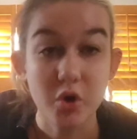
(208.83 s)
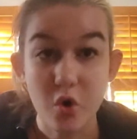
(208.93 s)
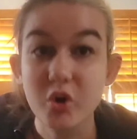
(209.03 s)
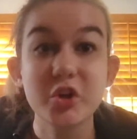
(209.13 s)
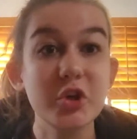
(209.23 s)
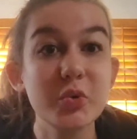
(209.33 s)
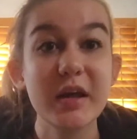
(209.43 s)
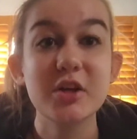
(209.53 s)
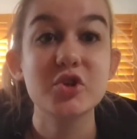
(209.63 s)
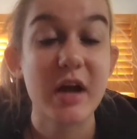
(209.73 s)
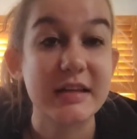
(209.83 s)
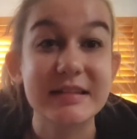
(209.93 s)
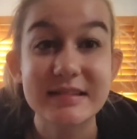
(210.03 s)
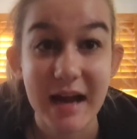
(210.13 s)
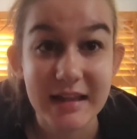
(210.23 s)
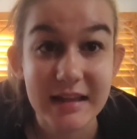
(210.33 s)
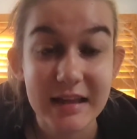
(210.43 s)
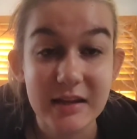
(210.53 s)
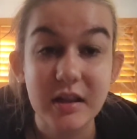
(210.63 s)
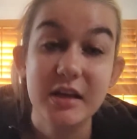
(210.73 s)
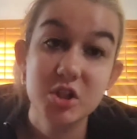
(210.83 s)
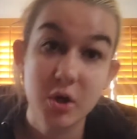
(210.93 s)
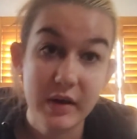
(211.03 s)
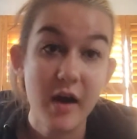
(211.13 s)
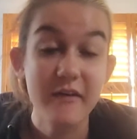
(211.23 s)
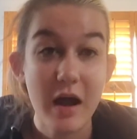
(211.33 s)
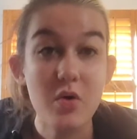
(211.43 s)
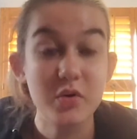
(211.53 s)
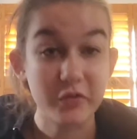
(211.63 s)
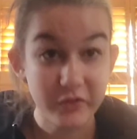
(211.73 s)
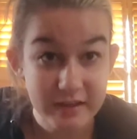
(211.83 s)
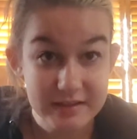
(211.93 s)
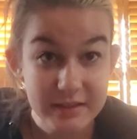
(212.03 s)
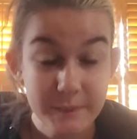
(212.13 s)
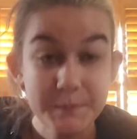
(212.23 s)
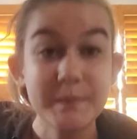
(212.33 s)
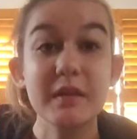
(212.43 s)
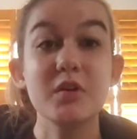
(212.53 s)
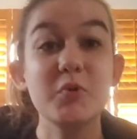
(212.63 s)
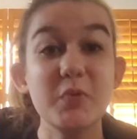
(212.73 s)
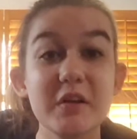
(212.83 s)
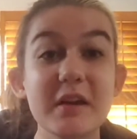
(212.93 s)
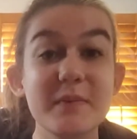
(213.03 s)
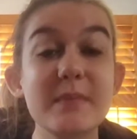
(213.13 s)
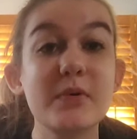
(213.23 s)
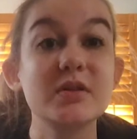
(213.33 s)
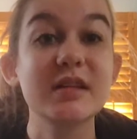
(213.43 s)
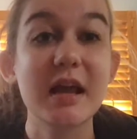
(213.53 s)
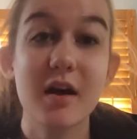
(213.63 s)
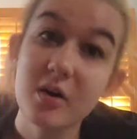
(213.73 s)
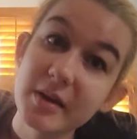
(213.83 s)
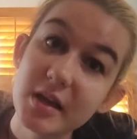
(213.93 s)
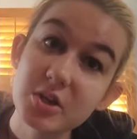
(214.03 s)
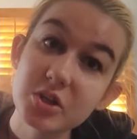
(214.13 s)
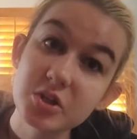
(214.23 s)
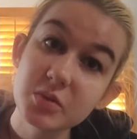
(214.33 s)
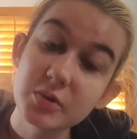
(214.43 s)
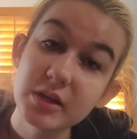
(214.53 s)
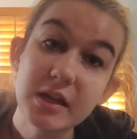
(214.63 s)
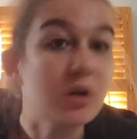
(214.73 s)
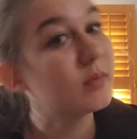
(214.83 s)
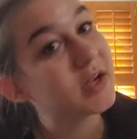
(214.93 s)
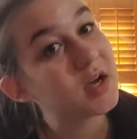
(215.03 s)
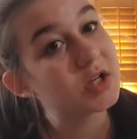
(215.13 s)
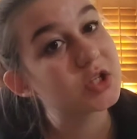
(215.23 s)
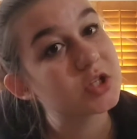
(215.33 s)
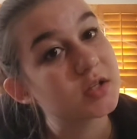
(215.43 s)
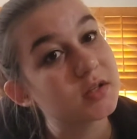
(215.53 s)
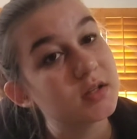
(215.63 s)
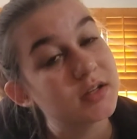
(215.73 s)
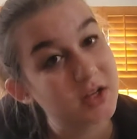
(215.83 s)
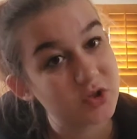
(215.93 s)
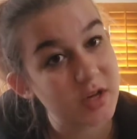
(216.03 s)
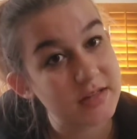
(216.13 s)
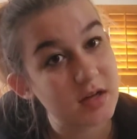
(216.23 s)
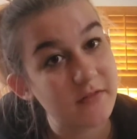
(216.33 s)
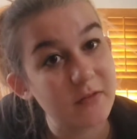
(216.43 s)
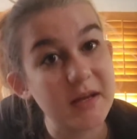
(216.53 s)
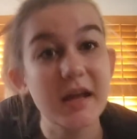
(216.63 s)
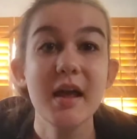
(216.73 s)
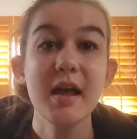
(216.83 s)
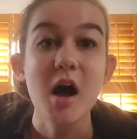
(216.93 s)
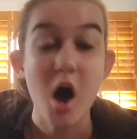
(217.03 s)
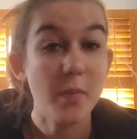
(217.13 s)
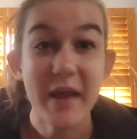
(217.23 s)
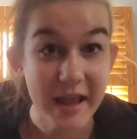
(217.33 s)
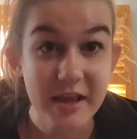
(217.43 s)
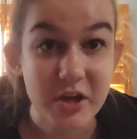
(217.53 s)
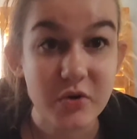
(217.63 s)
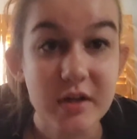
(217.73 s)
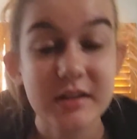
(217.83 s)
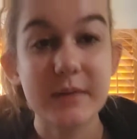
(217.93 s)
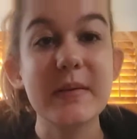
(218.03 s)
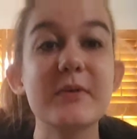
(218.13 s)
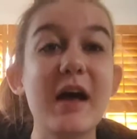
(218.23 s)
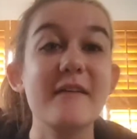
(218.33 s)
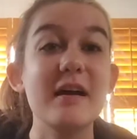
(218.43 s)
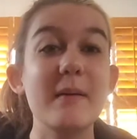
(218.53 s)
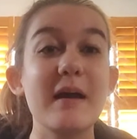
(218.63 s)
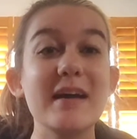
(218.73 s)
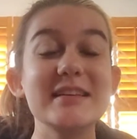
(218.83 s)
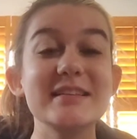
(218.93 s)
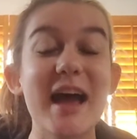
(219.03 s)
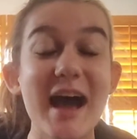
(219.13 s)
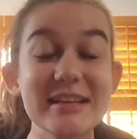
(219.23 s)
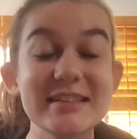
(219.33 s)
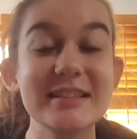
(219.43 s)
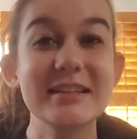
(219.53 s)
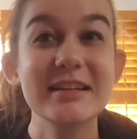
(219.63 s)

or you in a dress styling it, like showing off how it would fit, you will get people saying, oh my gosh, you're so pretty. Oh my gosh, can you try this on for me? I'll pay you. Like, people have asked